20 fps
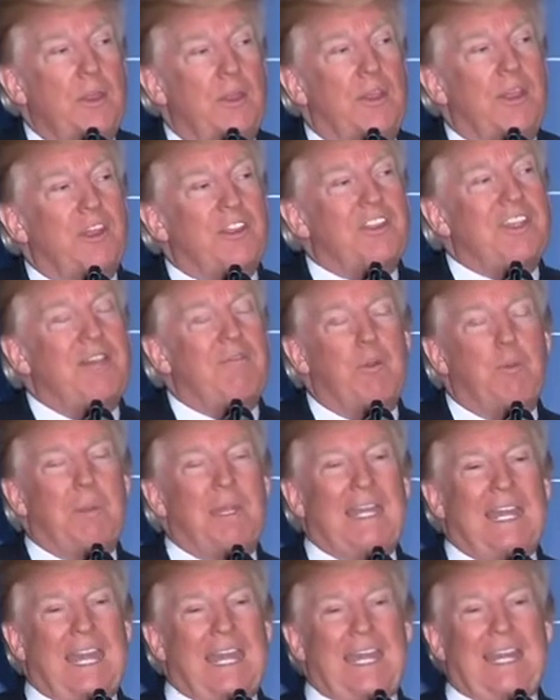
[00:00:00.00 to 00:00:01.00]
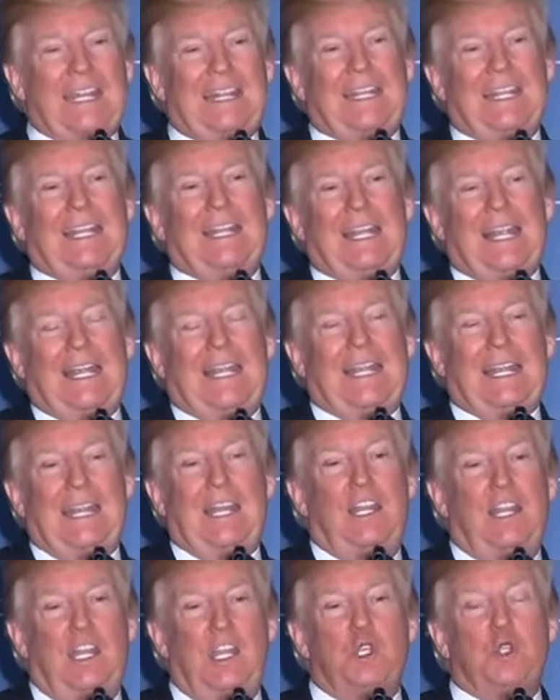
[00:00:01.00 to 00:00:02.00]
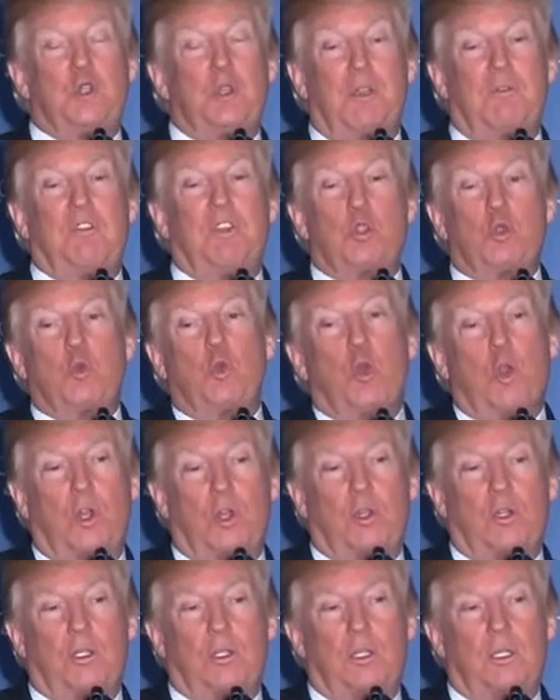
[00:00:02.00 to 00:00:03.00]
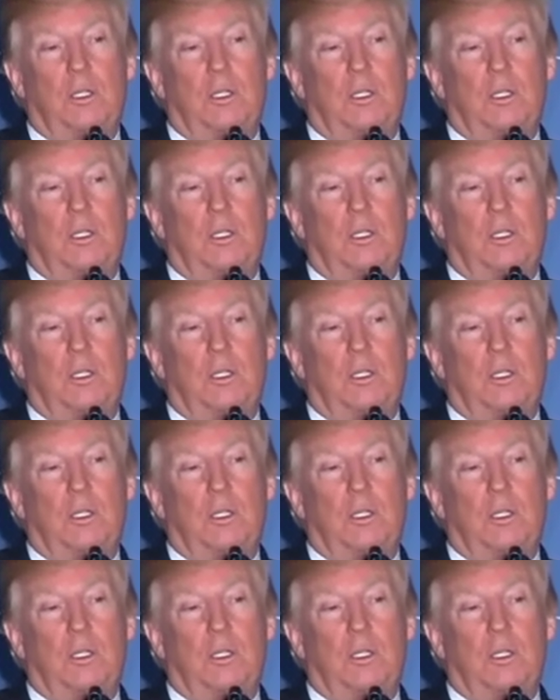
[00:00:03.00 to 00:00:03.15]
there's never been anything like it in the history of this world.